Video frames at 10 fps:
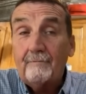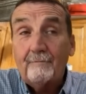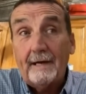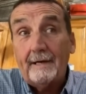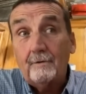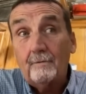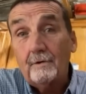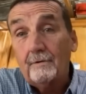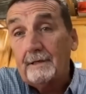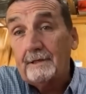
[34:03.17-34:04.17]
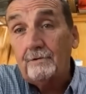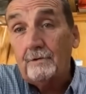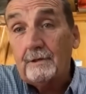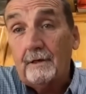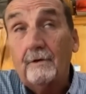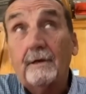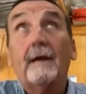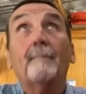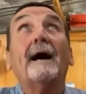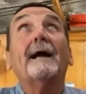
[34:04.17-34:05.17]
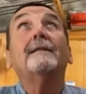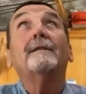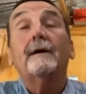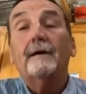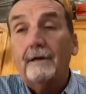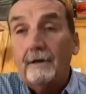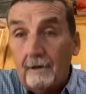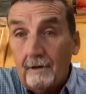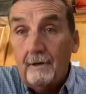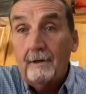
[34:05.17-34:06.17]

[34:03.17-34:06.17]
In fact, the one on the History Channel came out of the air,